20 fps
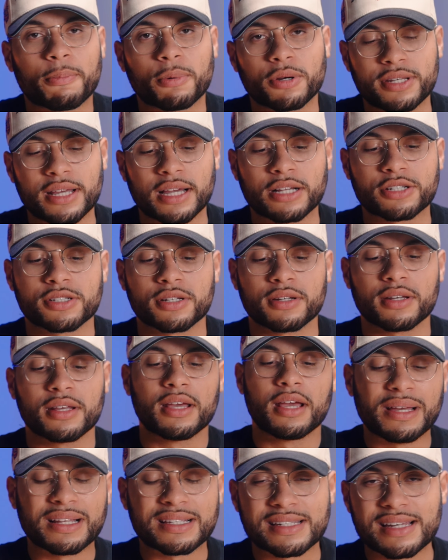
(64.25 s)
protection.
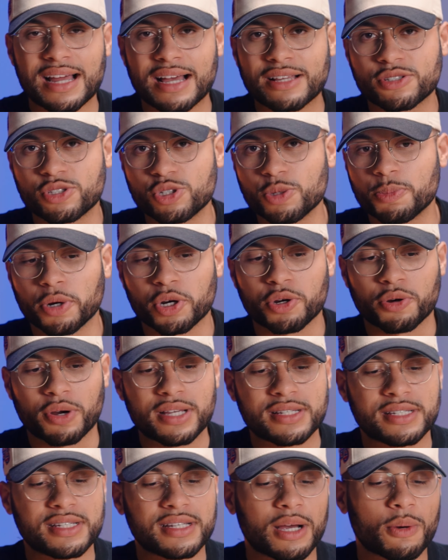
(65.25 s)
It's not super
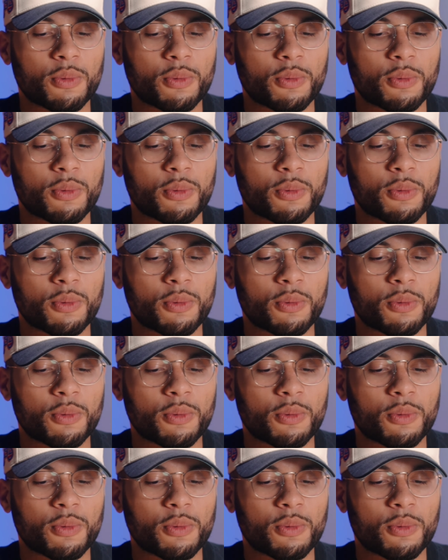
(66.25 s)
crazy.